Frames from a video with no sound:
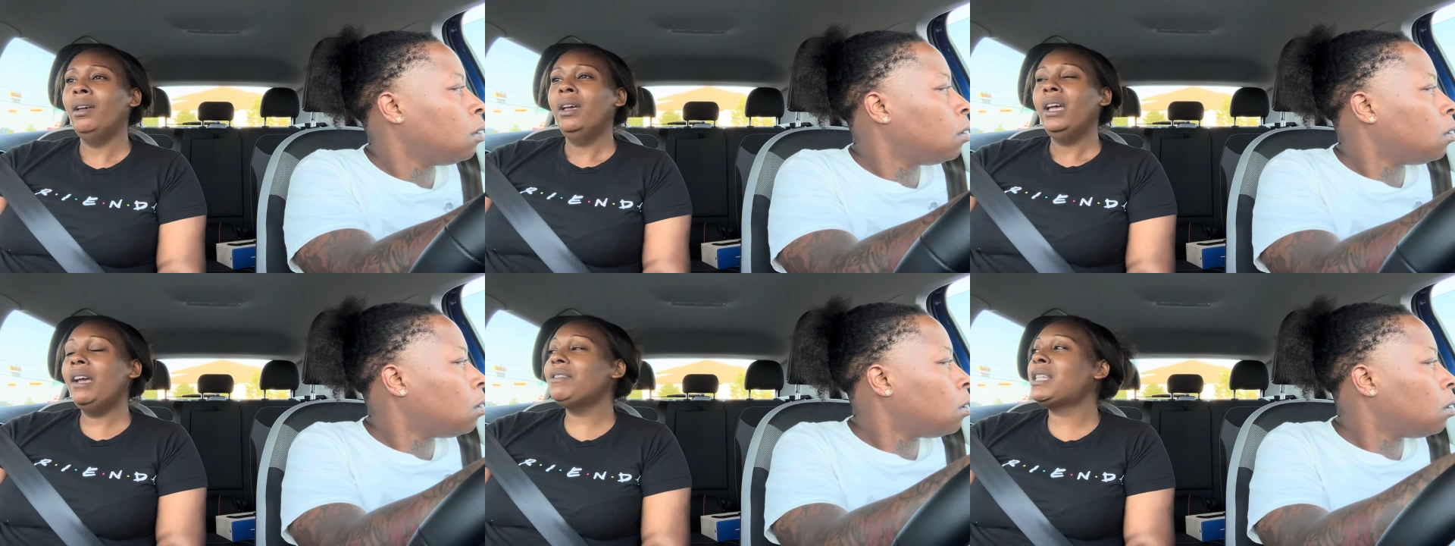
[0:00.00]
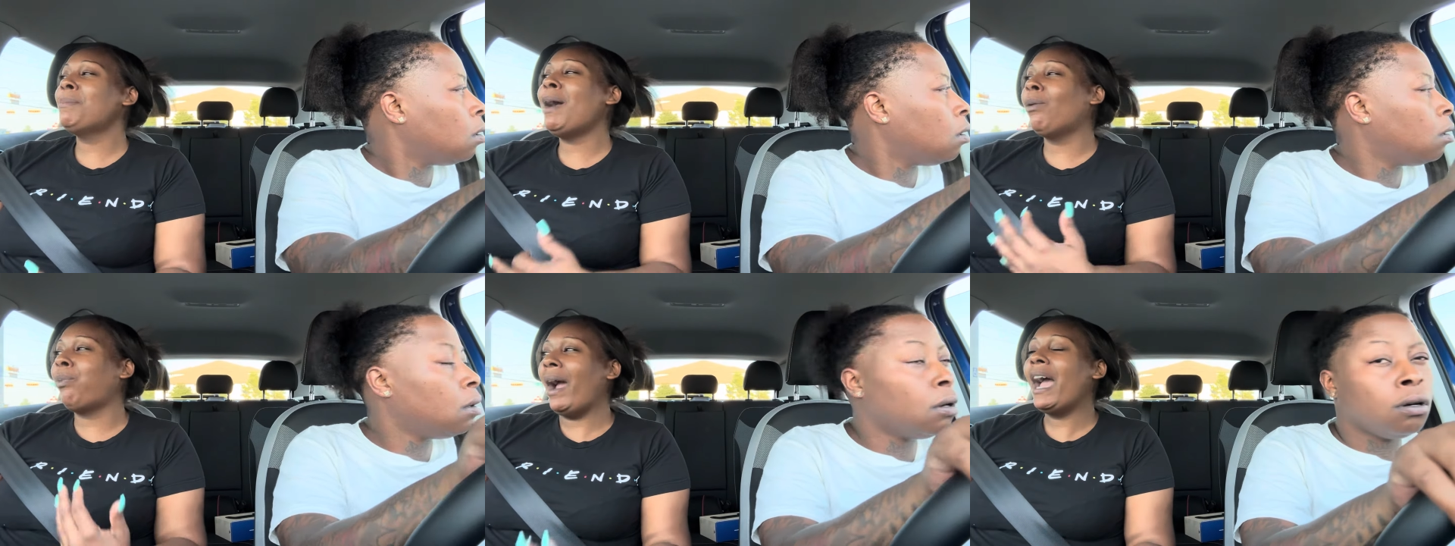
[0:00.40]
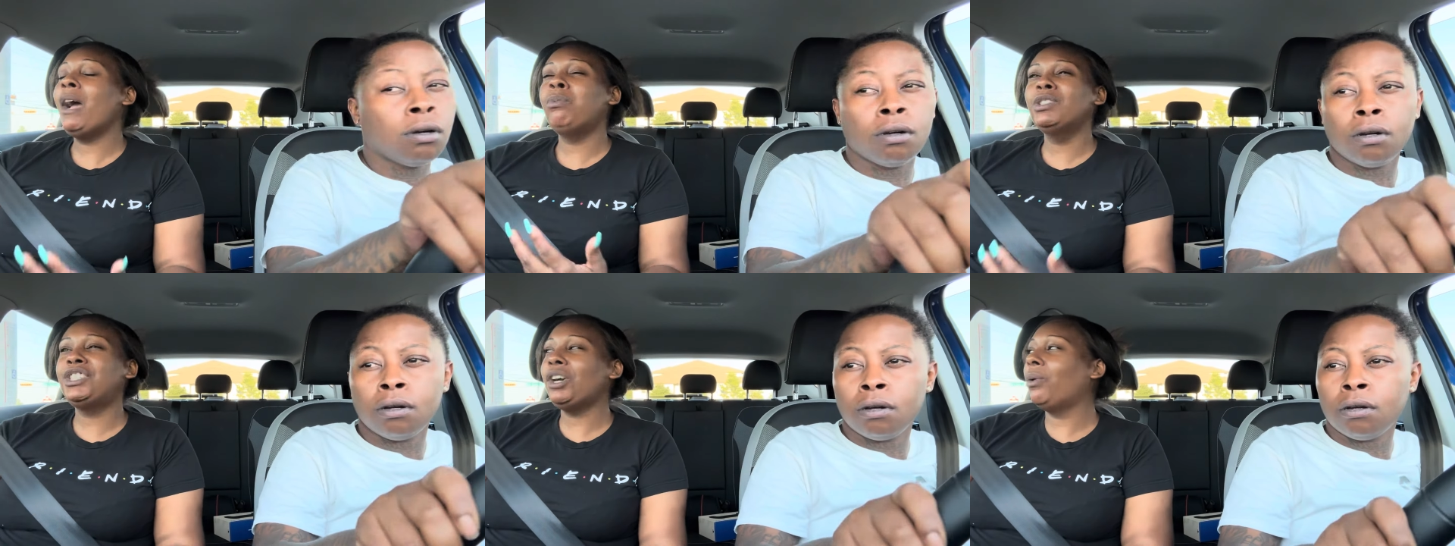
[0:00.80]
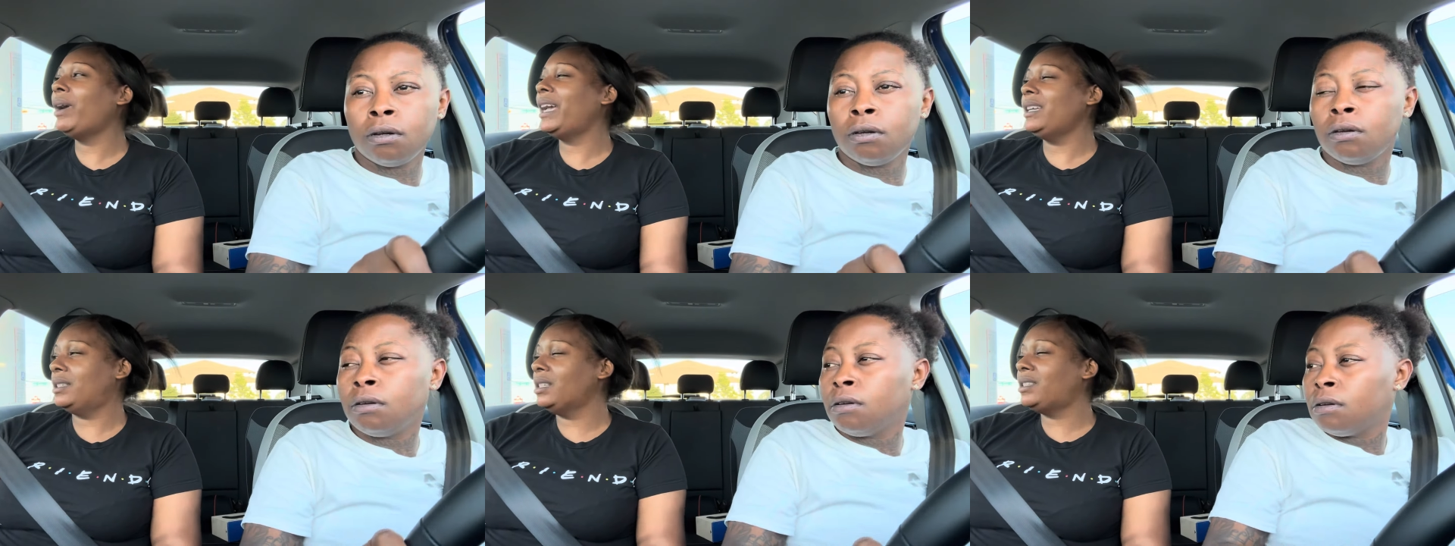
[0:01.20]
Speaker 1: Every time I ride with your
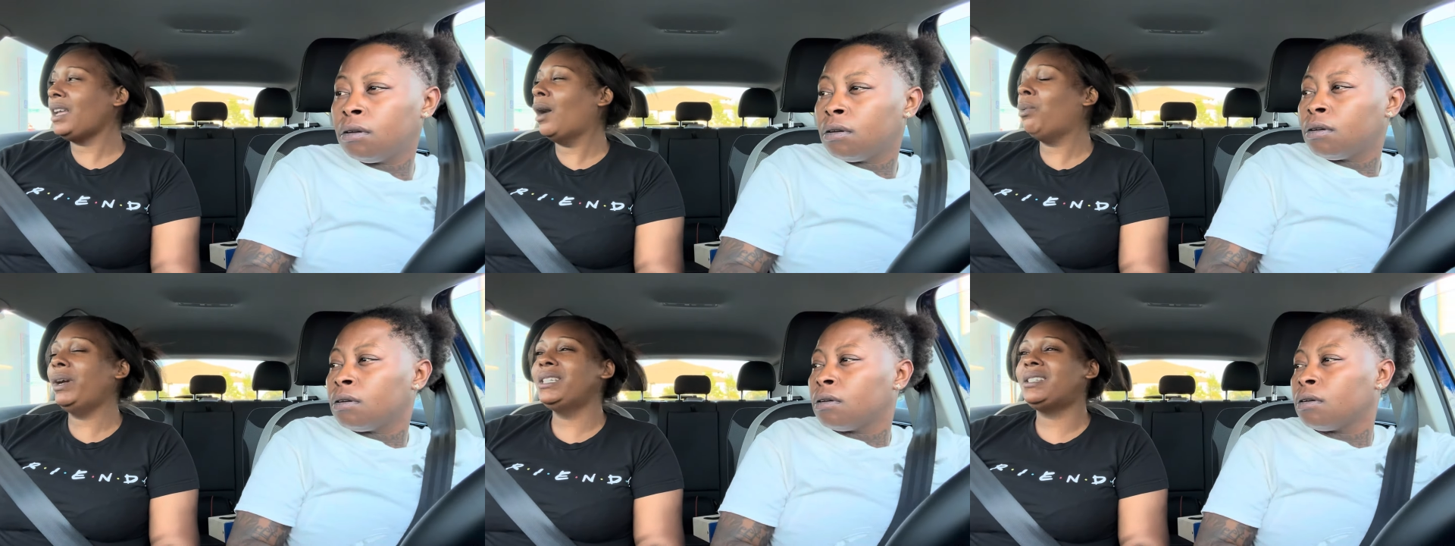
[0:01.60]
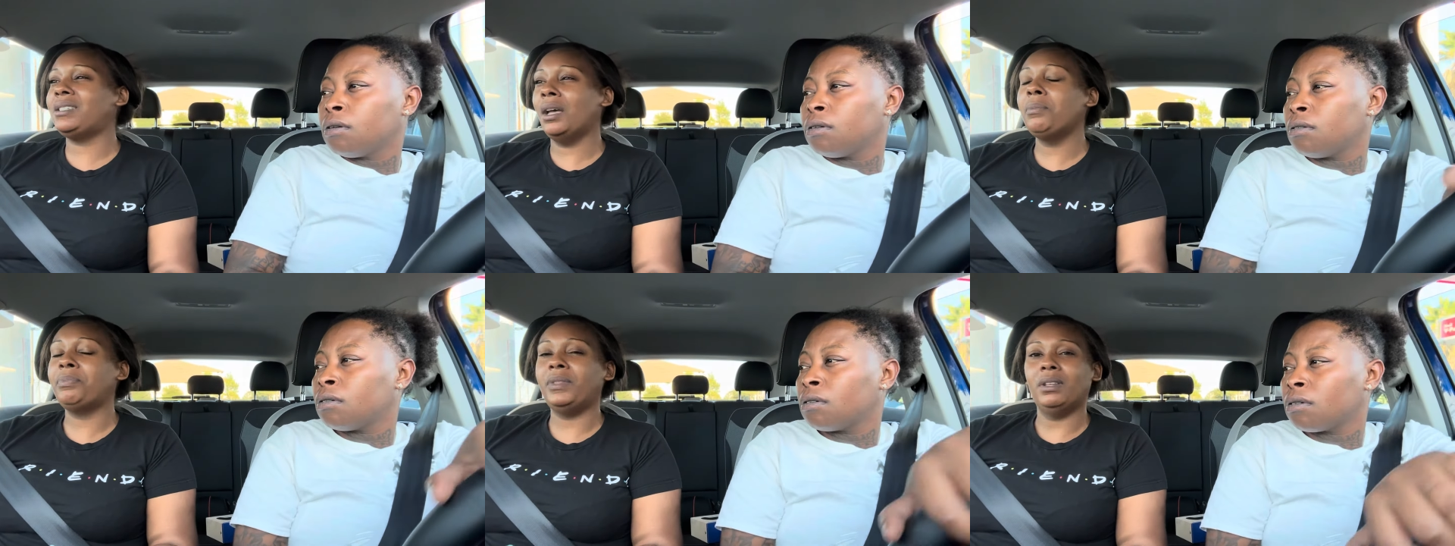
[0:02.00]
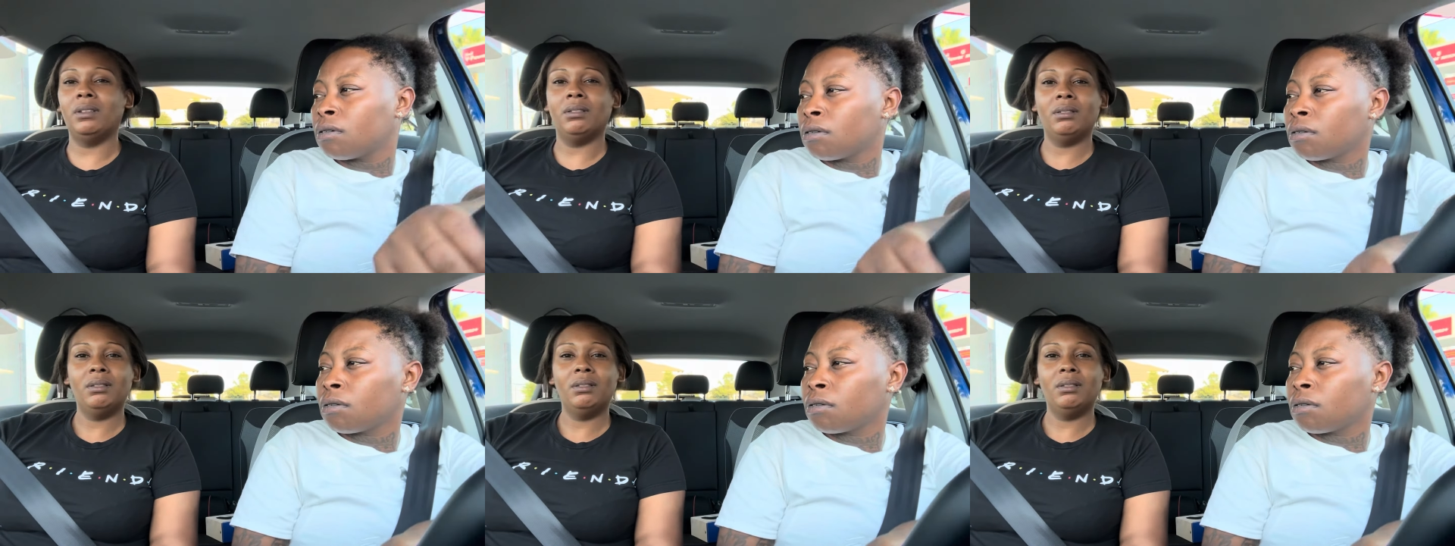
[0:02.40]
ass, it's always something.